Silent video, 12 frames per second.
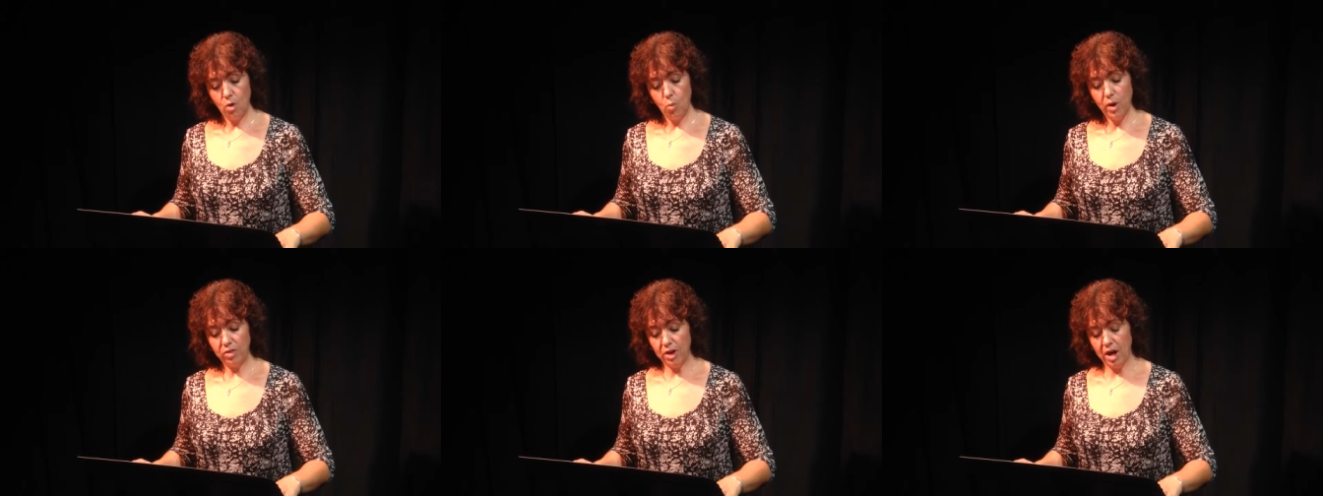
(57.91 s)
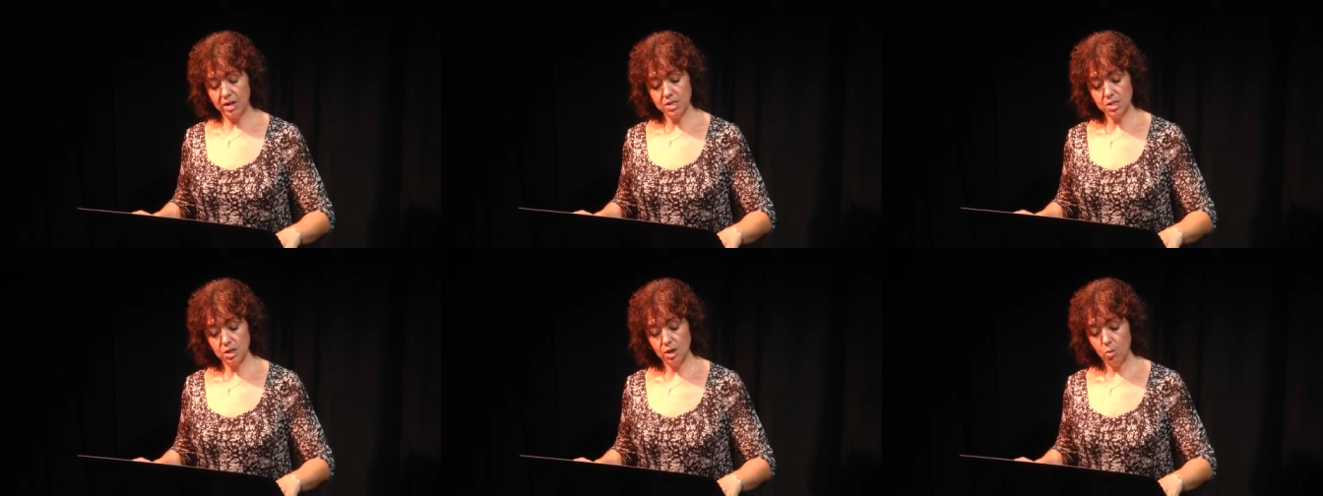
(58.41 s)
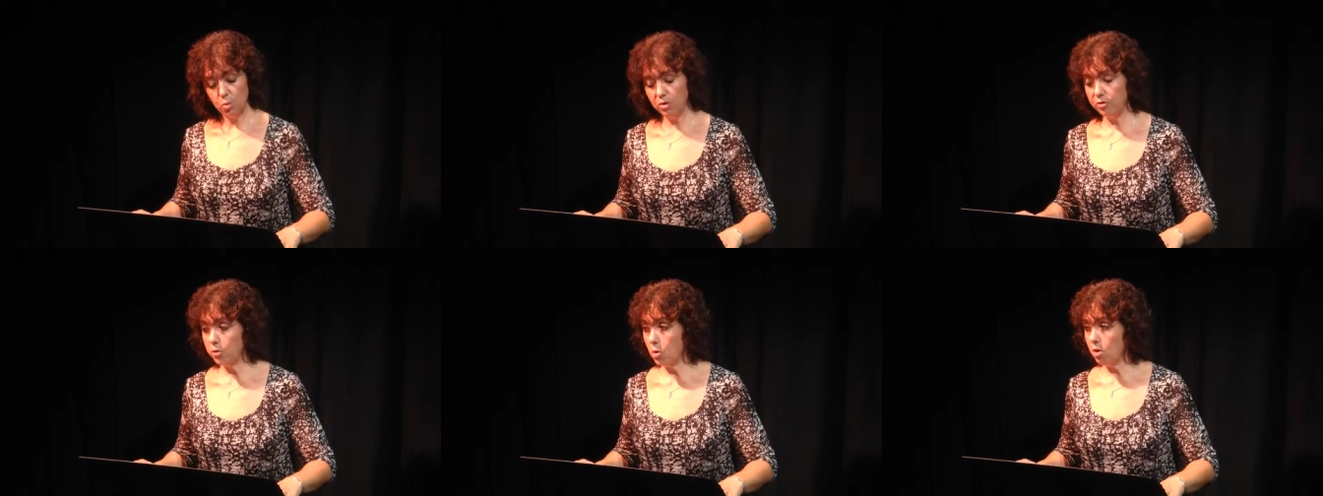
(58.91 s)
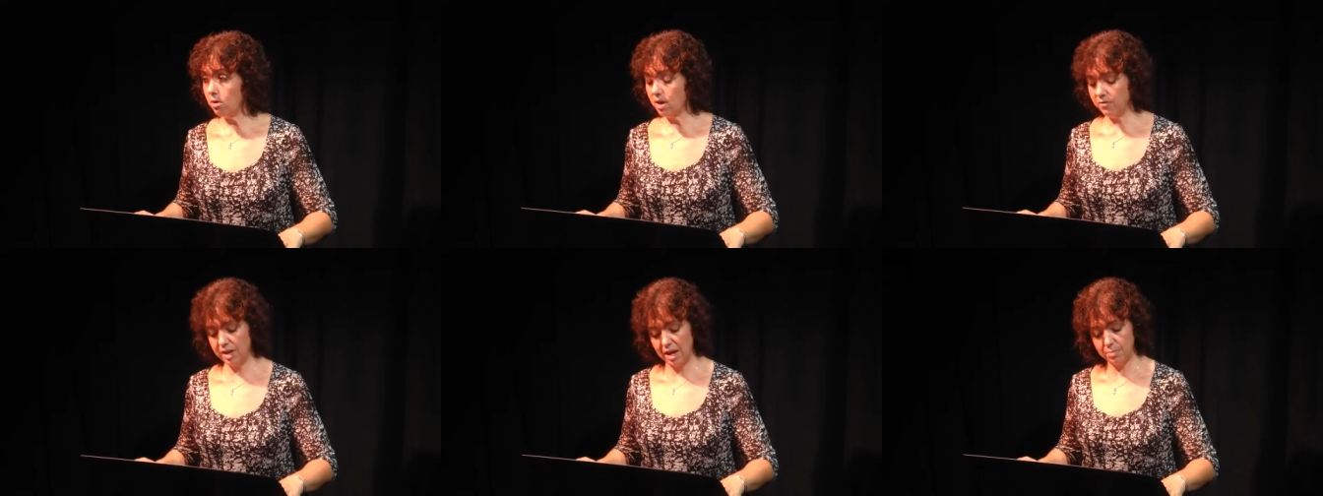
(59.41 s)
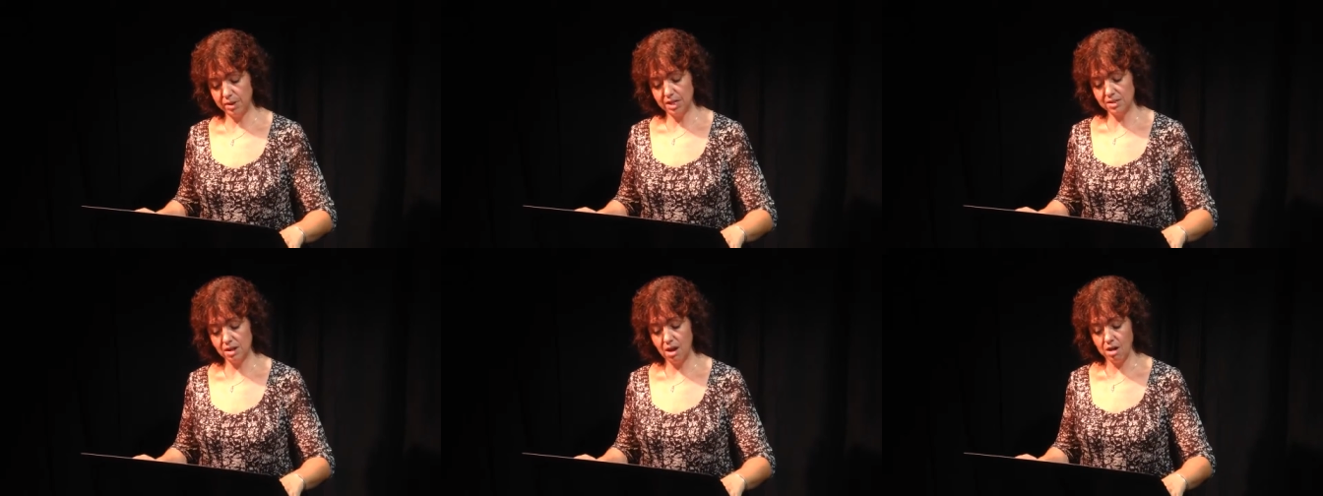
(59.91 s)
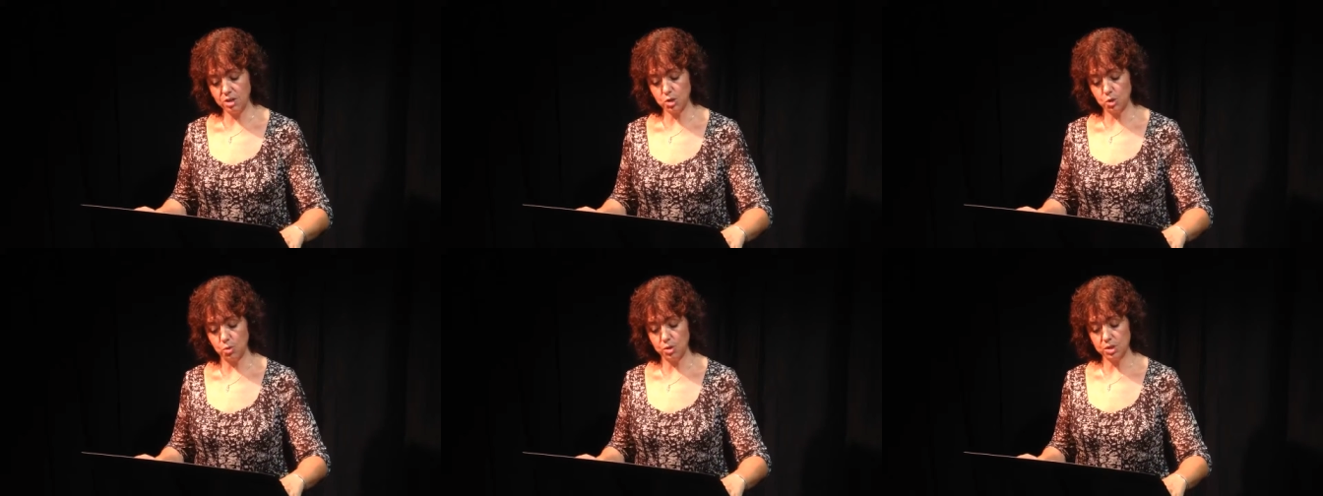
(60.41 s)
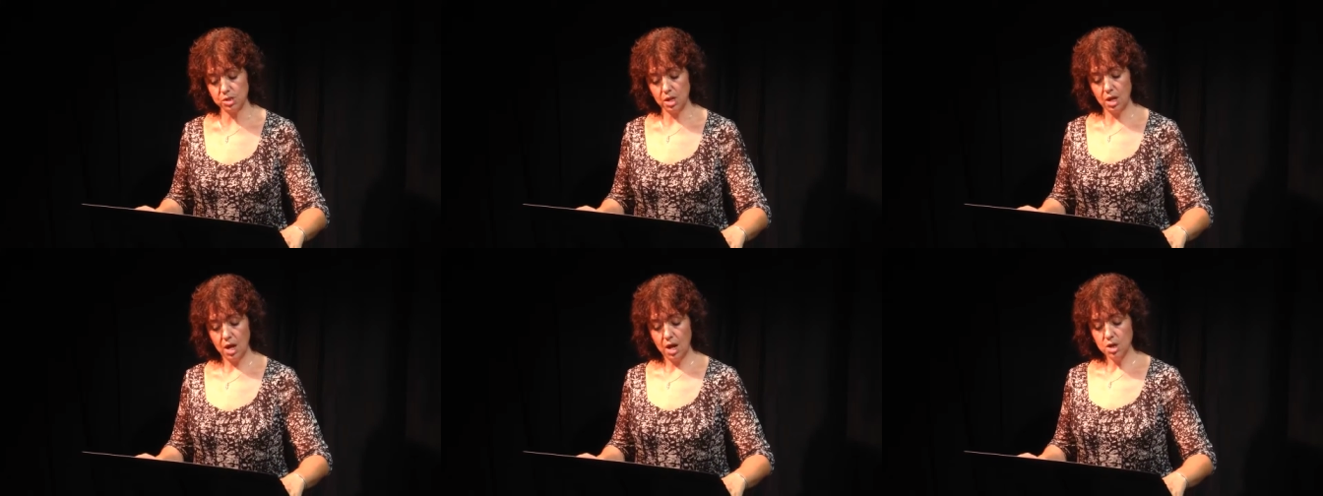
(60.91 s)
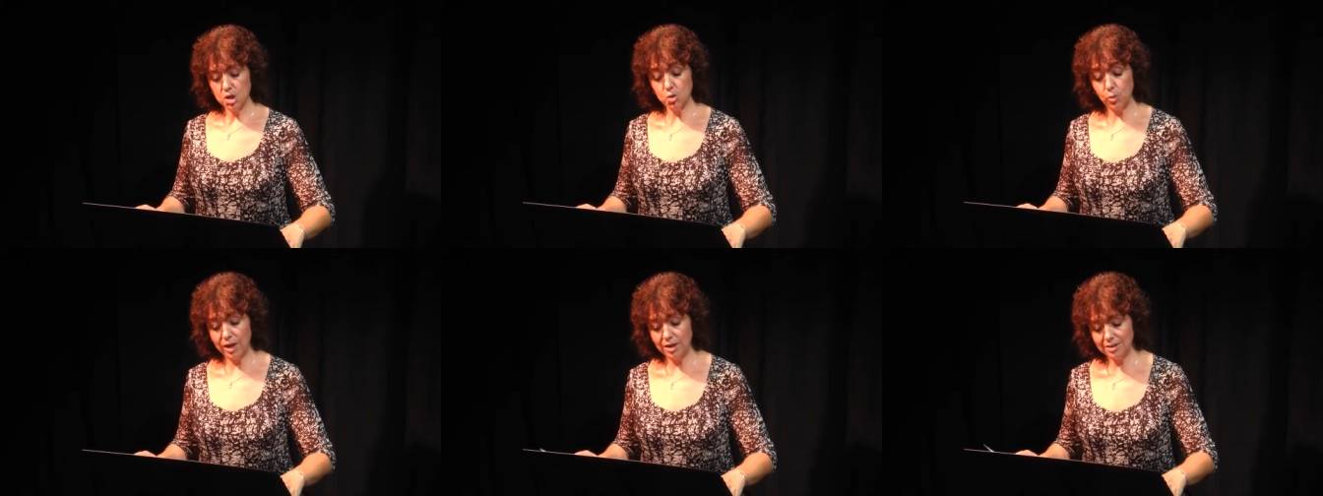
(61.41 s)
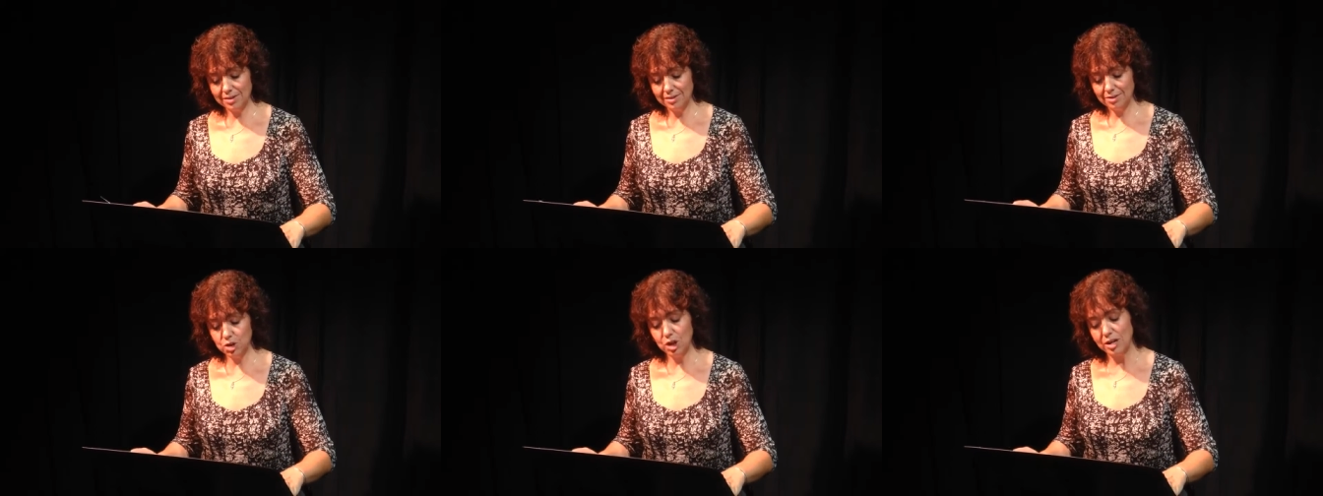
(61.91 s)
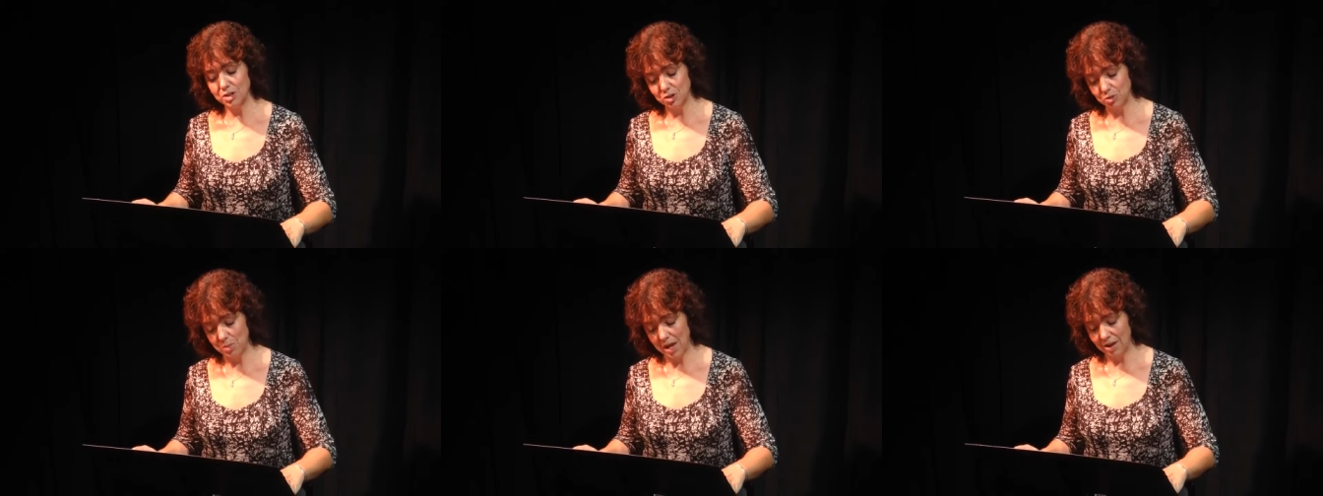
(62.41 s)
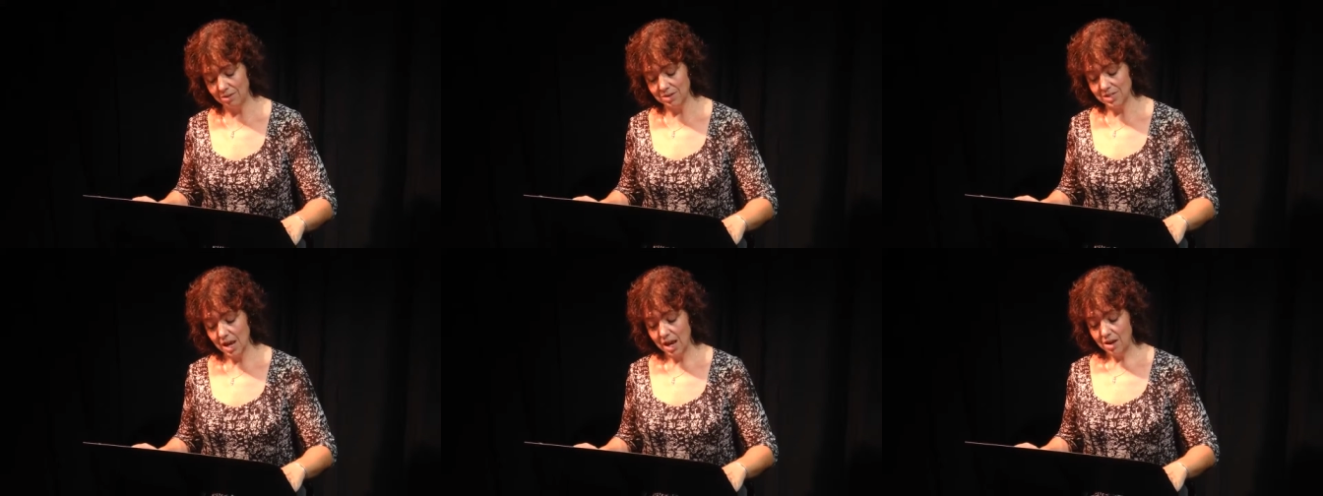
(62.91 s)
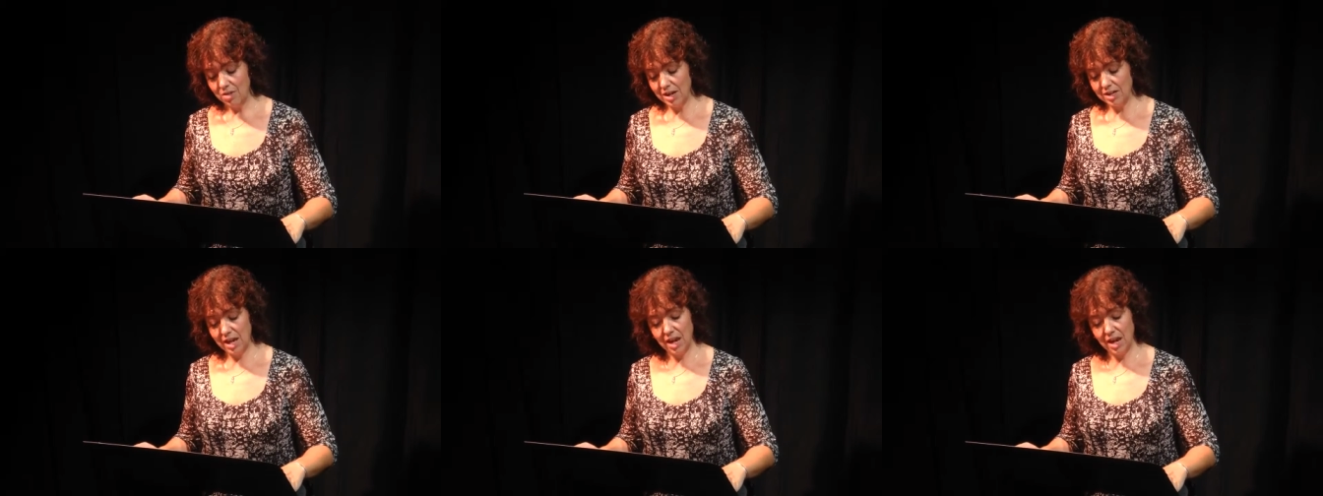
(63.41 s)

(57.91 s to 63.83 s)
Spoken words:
With us were 4 of Gebli's consorts, sweet, gentle males that